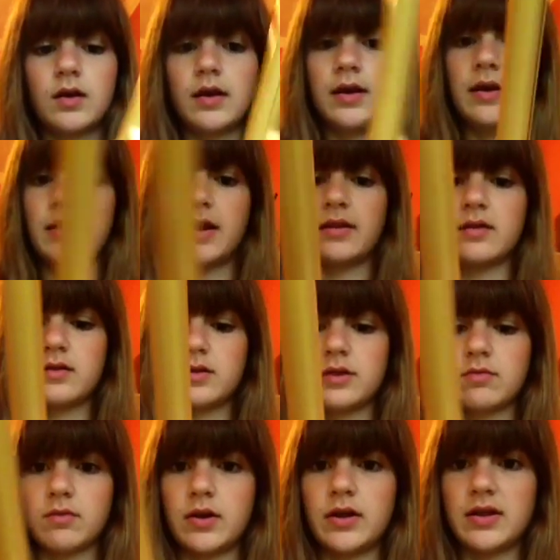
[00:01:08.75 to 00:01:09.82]
And I think
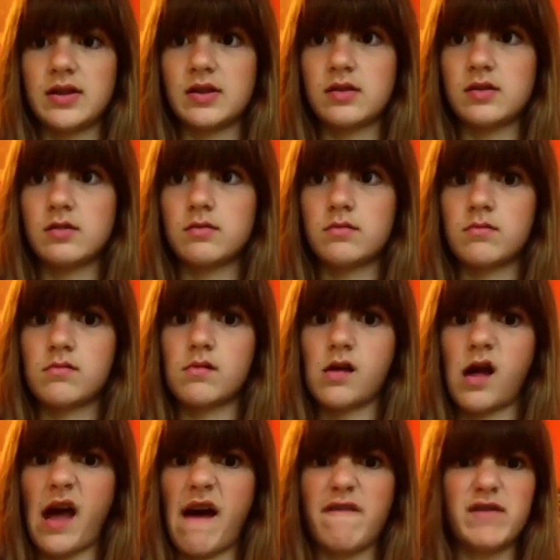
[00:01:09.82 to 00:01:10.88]
this one is
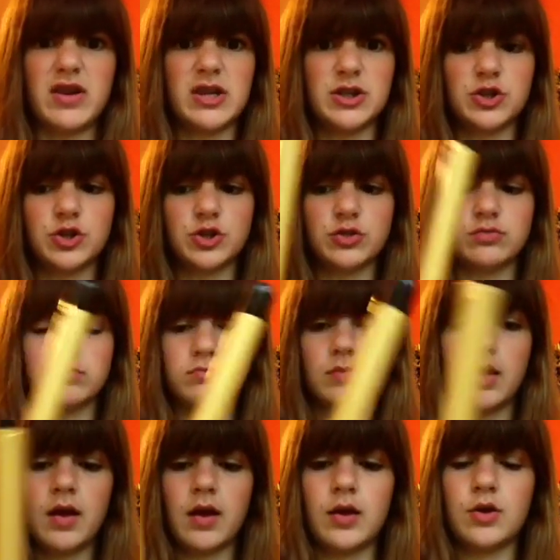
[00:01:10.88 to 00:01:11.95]
half an inch.
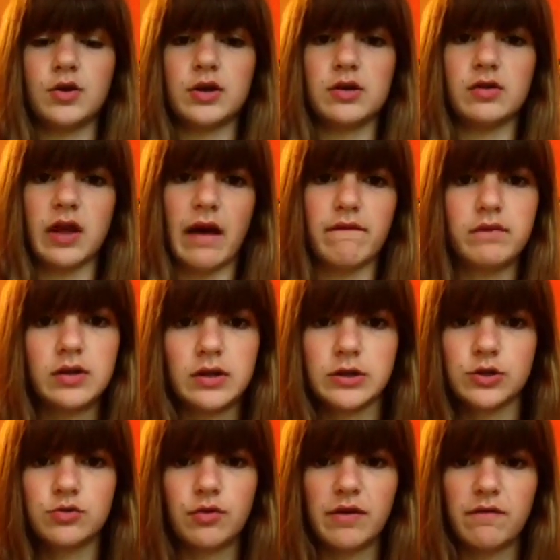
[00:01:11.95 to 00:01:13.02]
You can use half an
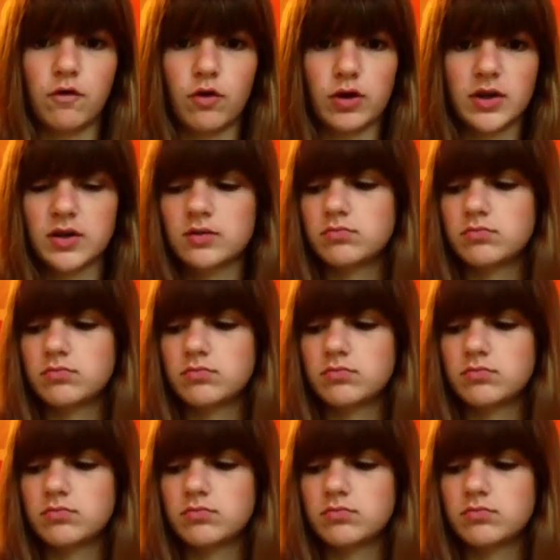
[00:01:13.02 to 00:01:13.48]
inch, 3/4.